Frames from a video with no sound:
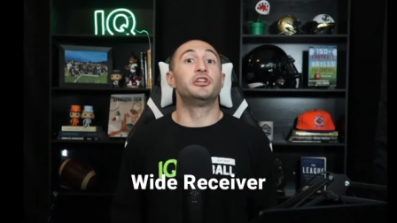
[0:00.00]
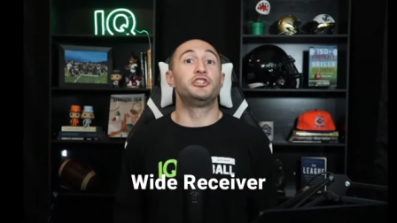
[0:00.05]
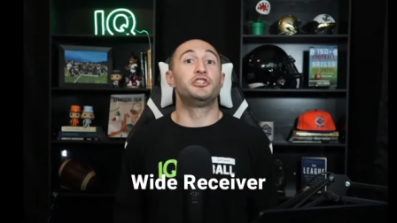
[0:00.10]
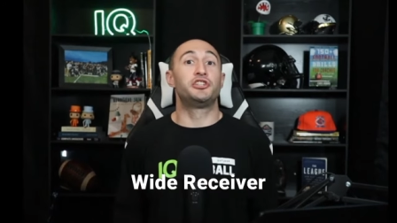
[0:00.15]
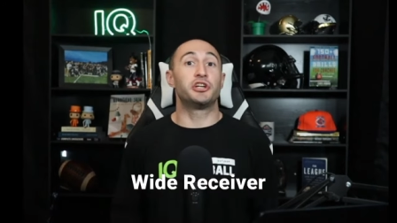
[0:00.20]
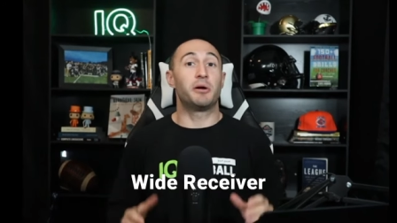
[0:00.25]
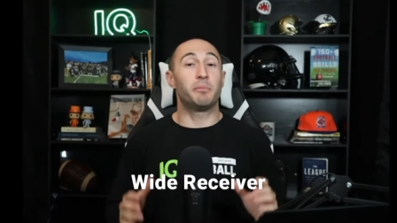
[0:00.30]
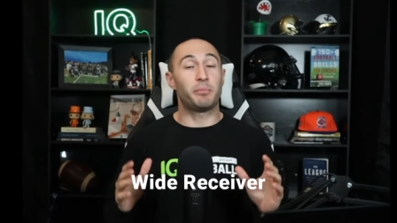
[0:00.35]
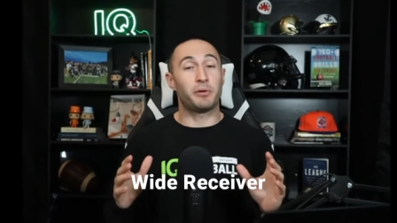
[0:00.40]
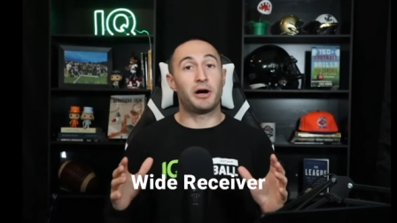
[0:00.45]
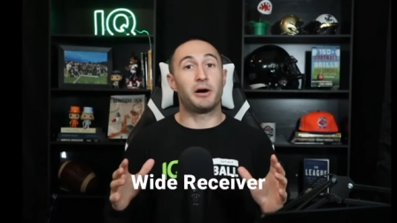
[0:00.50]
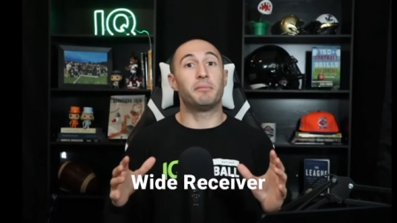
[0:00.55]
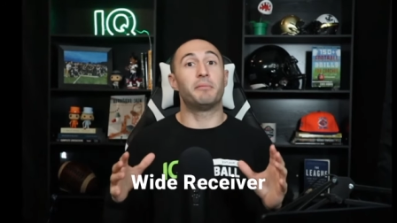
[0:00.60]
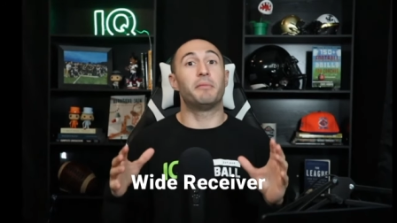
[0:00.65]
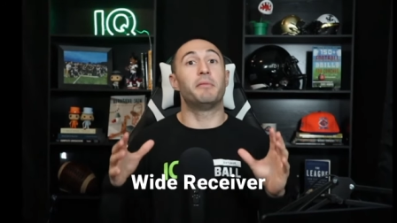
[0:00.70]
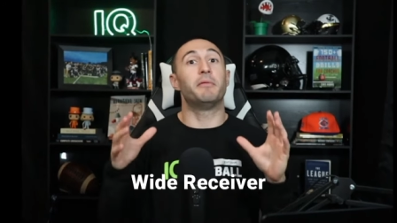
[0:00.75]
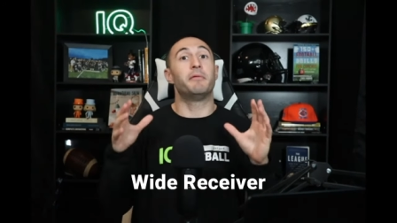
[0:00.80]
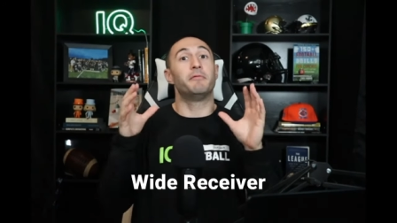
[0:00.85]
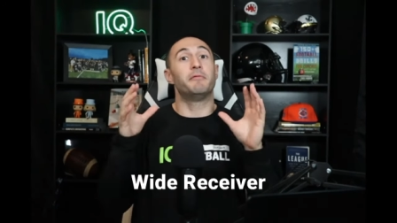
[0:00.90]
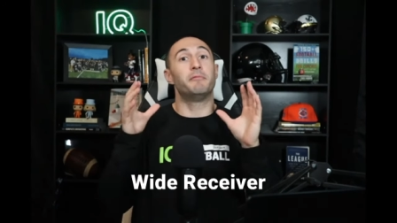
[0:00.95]
jump
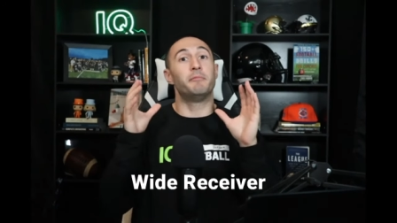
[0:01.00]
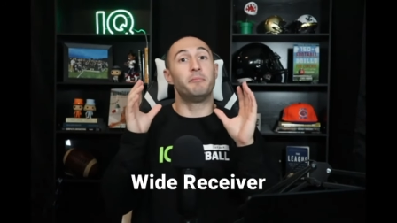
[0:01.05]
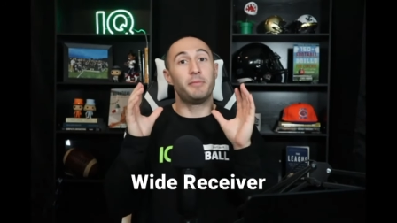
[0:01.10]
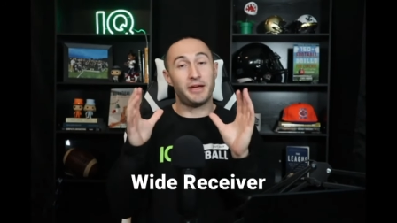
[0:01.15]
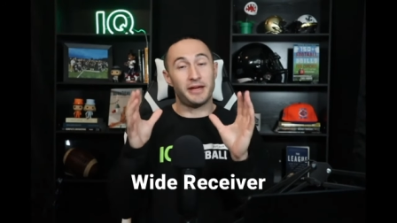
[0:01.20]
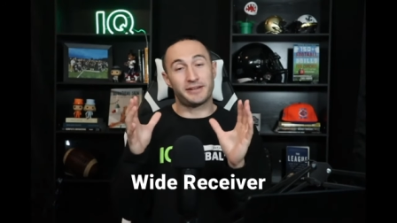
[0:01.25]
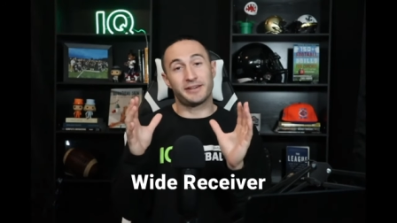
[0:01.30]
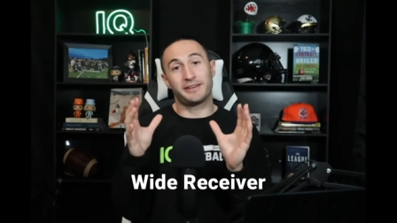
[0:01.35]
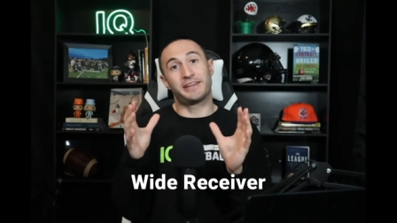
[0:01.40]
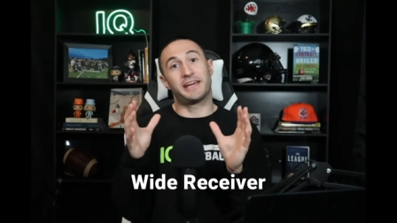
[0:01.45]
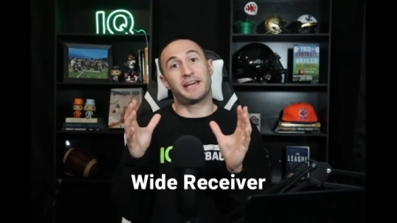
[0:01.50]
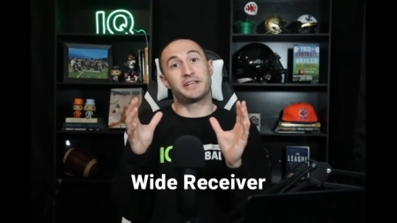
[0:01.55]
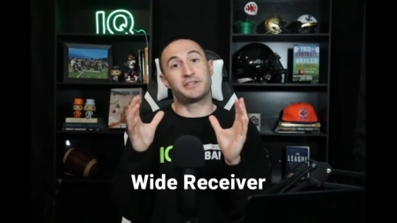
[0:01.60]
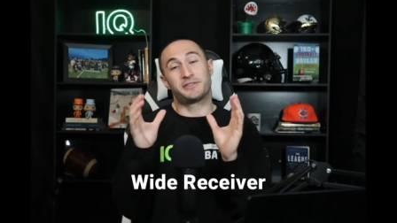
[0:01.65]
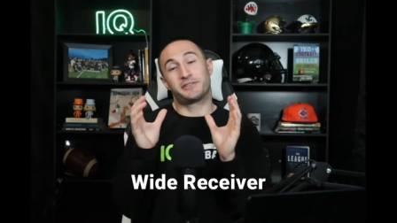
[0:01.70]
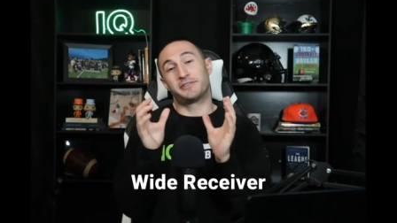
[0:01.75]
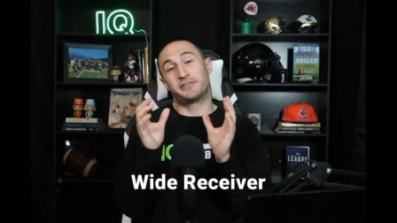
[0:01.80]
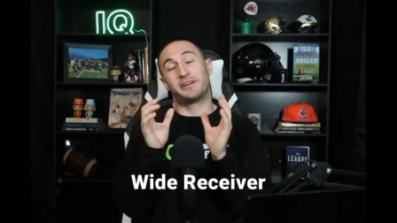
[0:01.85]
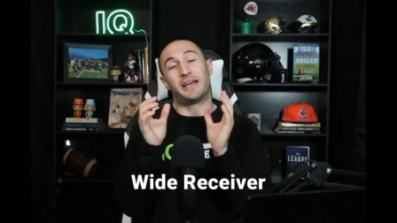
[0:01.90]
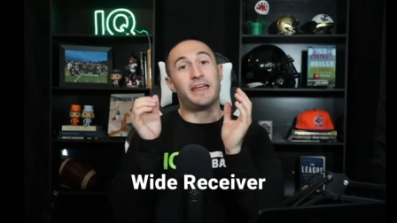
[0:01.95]
up, make a
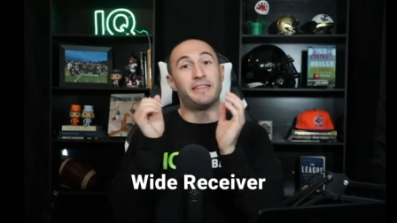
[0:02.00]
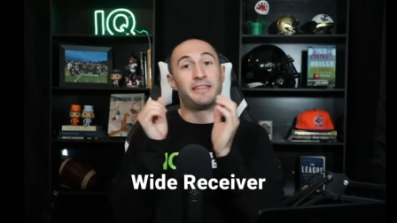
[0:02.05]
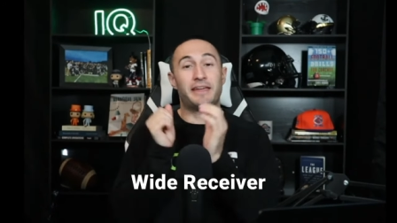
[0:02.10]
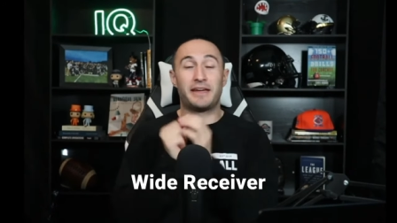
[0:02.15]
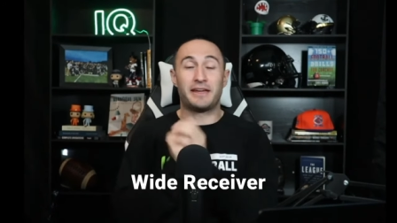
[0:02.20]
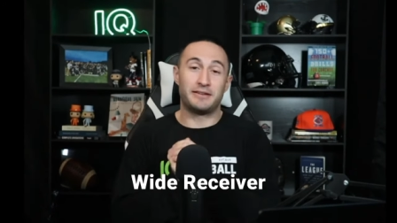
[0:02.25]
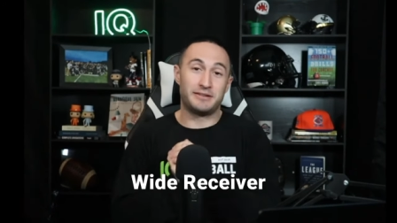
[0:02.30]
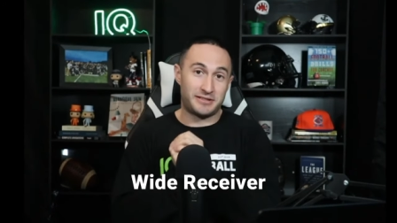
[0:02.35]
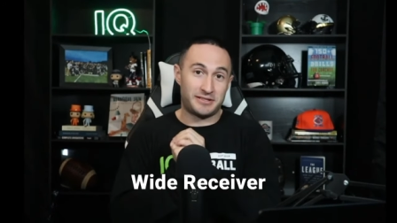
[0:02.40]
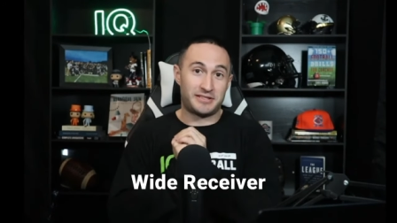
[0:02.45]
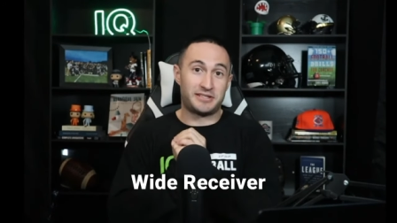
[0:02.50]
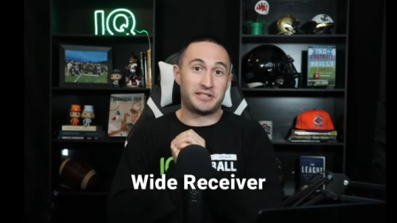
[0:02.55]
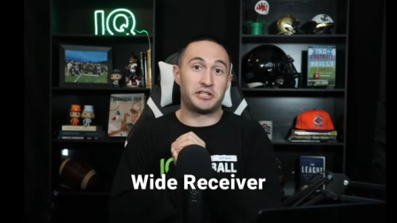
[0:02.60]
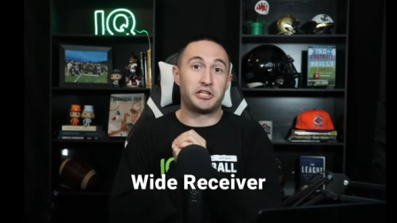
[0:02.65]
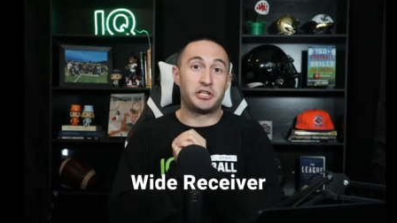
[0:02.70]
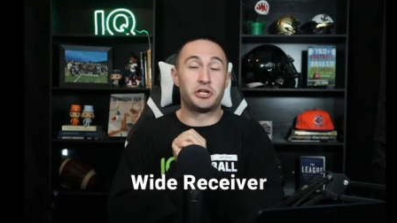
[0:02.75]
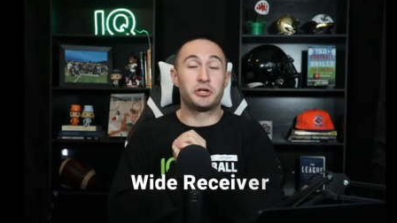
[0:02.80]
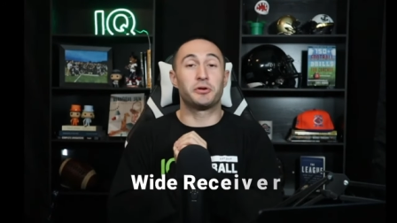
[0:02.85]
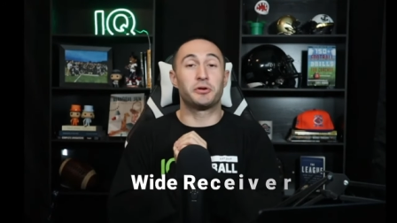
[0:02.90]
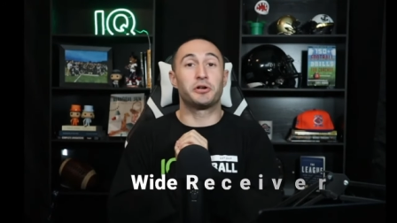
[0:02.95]
catch, and then
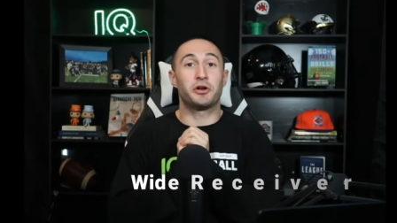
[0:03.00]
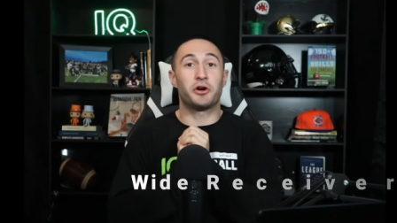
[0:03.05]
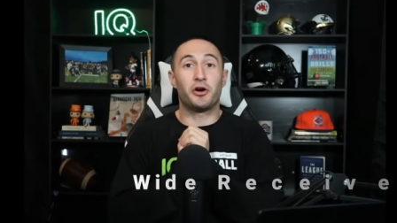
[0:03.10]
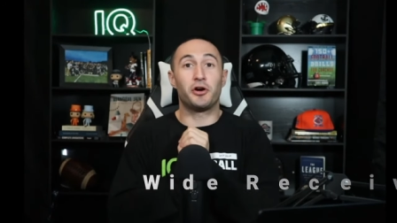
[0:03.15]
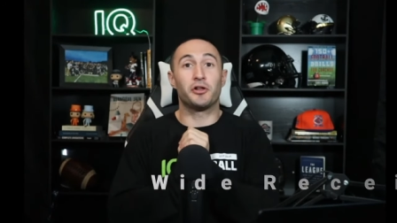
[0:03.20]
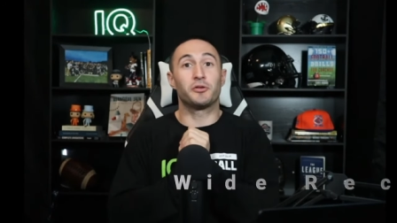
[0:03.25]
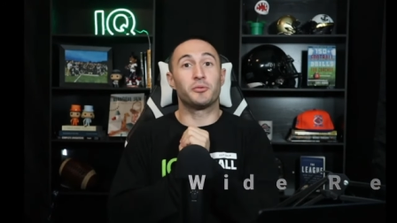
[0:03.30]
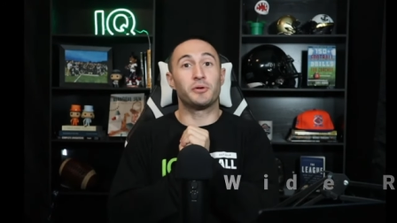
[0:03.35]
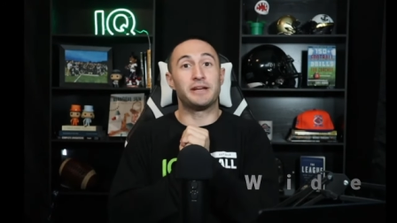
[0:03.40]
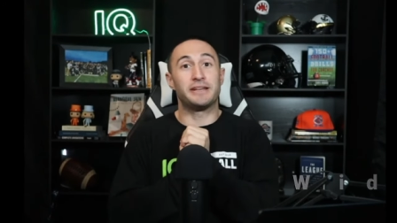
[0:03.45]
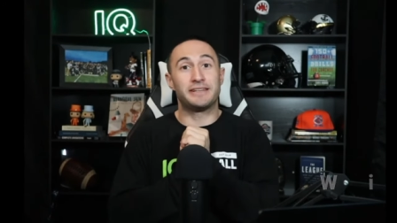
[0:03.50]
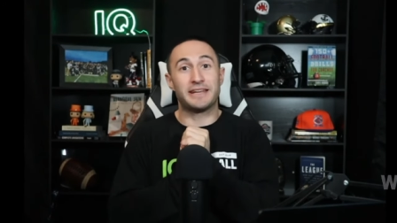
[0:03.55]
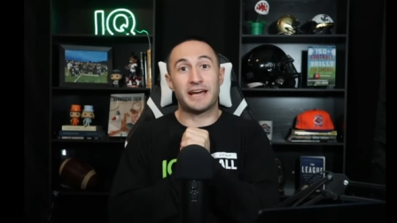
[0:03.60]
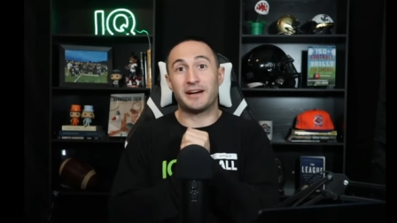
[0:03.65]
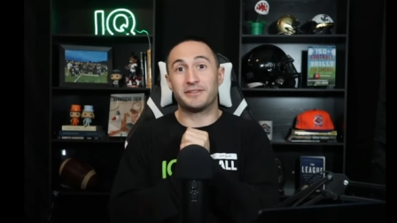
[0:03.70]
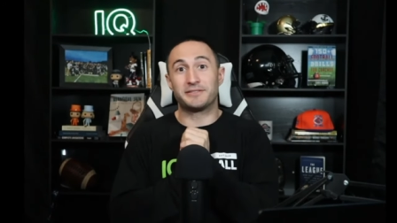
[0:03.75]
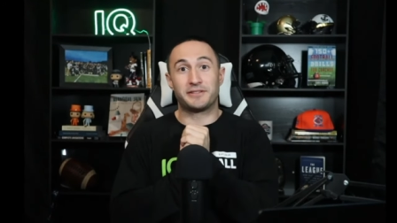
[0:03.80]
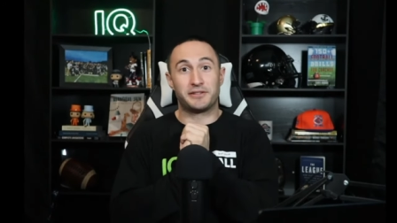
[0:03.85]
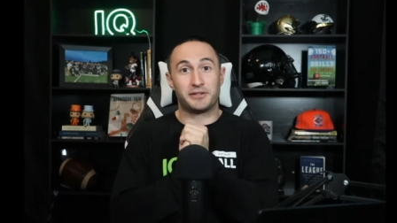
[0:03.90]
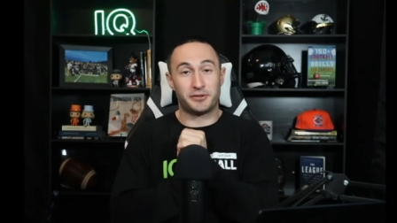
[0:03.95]
secure it all the way
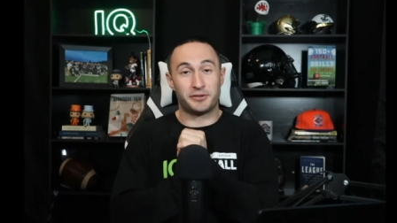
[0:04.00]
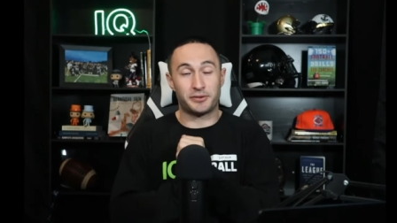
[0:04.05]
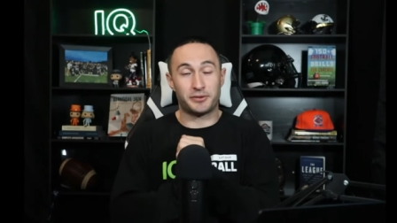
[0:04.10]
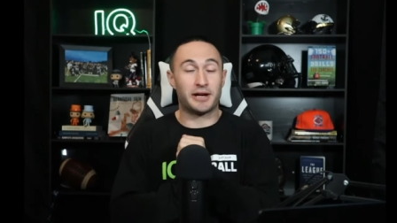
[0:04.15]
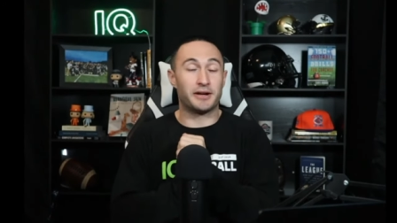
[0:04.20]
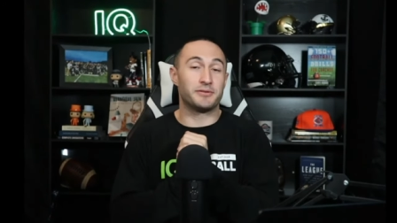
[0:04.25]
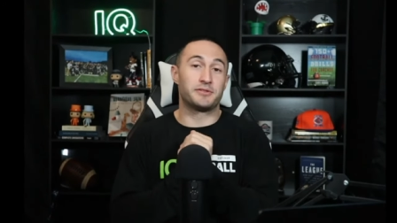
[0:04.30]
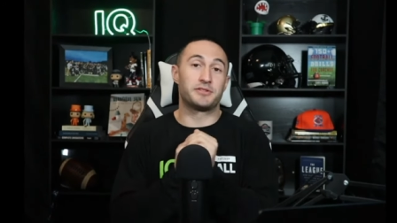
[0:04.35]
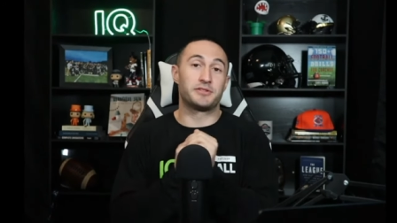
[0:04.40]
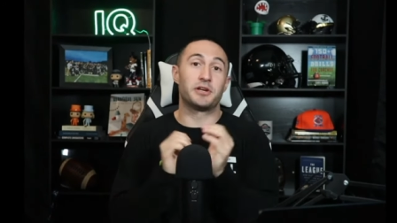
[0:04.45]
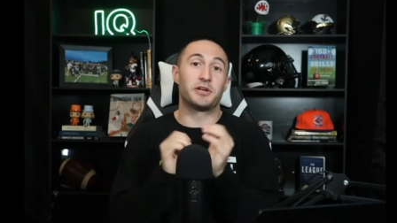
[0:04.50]
down to the ground.